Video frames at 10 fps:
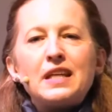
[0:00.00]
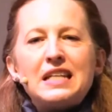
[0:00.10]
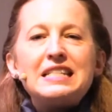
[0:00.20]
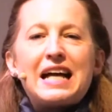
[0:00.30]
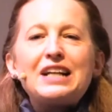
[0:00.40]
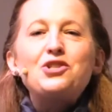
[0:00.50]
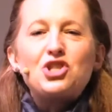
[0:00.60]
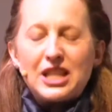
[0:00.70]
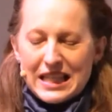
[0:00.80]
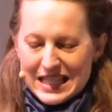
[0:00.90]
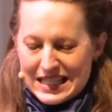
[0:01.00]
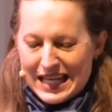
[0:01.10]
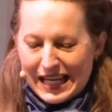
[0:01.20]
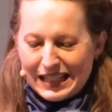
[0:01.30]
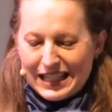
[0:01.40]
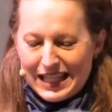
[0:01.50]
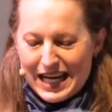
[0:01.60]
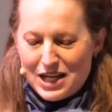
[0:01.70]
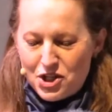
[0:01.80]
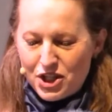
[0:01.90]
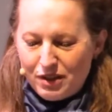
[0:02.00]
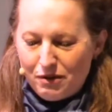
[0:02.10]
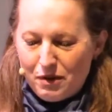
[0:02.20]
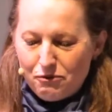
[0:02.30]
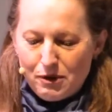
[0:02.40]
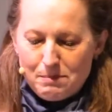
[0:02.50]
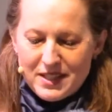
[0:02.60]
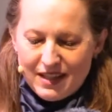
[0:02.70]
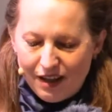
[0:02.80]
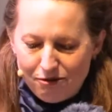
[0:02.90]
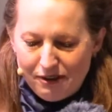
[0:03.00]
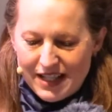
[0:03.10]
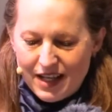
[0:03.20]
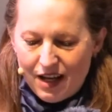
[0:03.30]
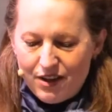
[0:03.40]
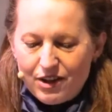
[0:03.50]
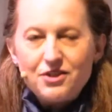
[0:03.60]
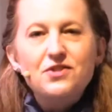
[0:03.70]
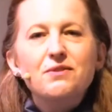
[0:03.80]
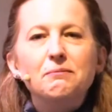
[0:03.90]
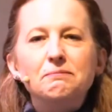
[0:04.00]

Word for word: is actually this alienation from self and others.